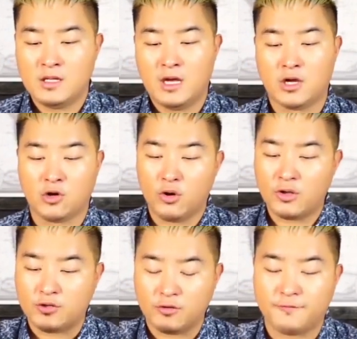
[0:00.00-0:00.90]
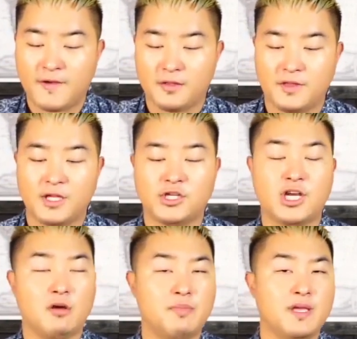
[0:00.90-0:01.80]
According to your faith, it
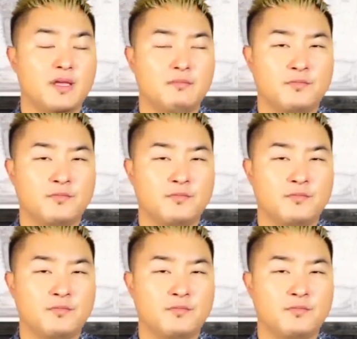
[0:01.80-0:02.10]
shall be.